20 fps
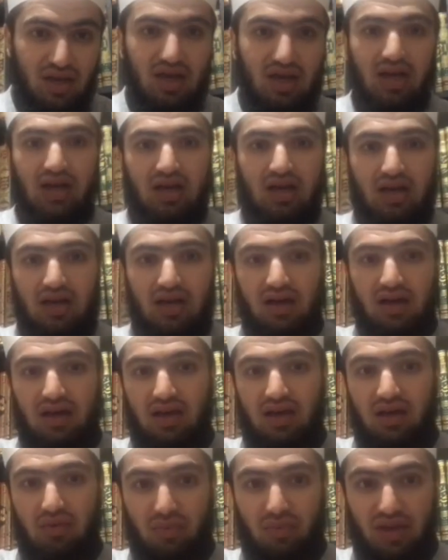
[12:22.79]
Uh,
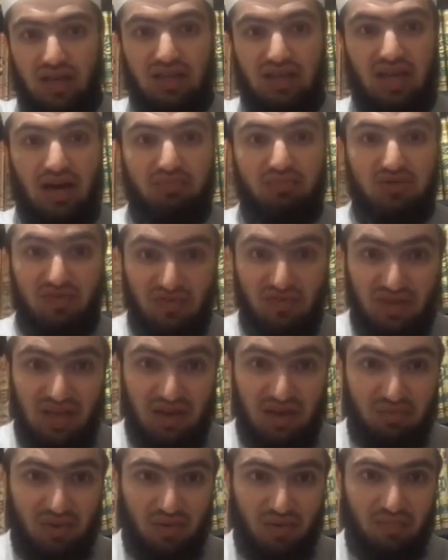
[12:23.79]
when Eid comes, you feel
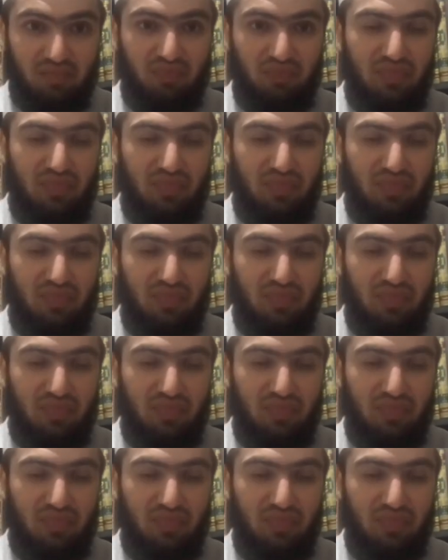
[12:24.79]
happy.